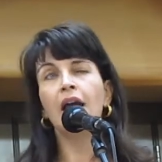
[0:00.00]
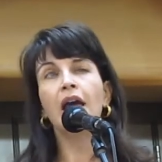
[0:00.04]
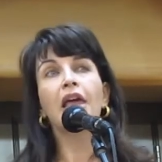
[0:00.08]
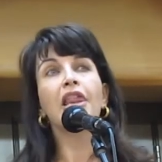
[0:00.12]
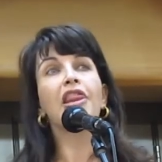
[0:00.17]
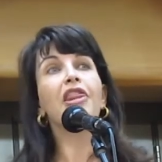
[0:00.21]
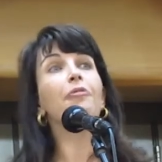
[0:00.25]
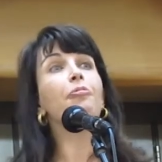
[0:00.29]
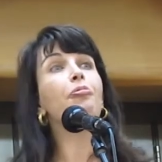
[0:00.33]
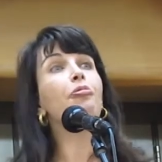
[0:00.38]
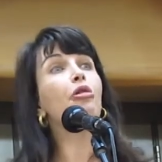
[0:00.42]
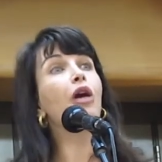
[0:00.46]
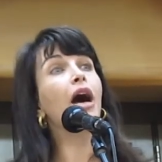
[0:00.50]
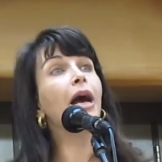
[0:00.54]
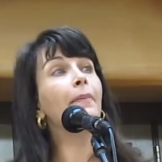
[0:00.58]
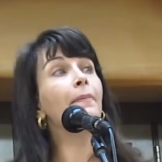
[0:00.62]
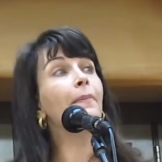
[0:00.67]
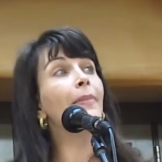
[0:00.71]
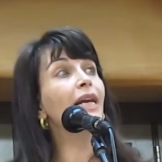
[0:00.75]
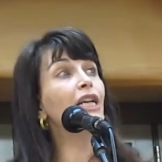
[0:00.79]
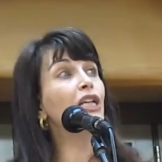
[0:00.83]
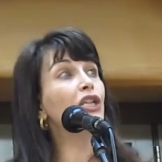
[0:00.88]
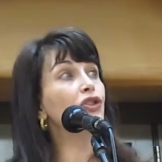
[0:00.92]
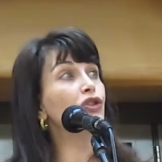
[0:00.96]
The
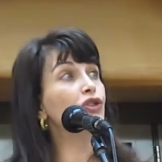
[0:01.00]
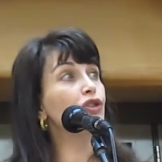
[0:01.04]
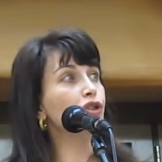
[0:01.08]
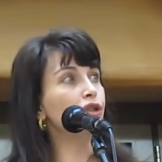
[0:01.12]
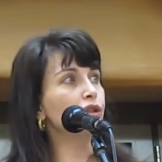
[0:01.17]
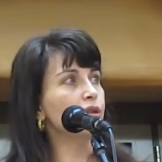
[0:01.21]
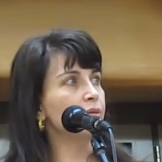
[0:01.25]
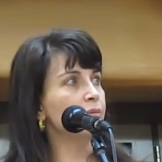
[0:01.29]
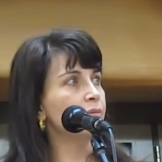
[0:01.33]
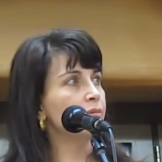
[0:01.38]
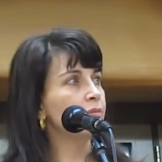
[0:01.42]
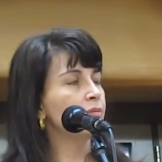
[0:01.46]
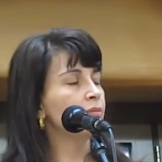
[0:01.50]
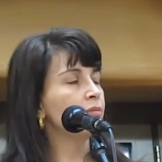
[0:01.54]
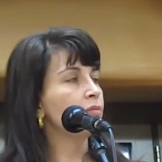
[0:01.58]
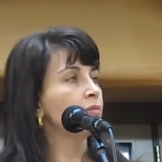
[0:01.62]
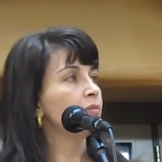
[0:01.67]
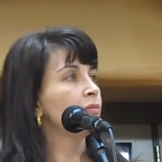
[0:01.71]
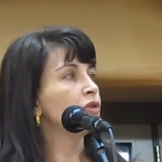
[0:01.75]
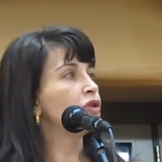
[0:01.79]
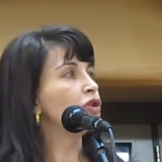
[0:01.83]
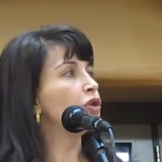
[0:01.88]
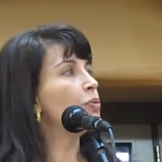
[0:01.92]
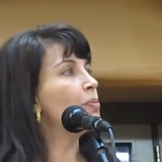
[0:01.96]
Prime Minister,
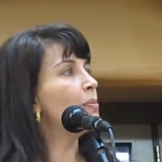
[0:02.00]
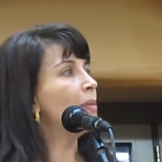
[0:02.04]
two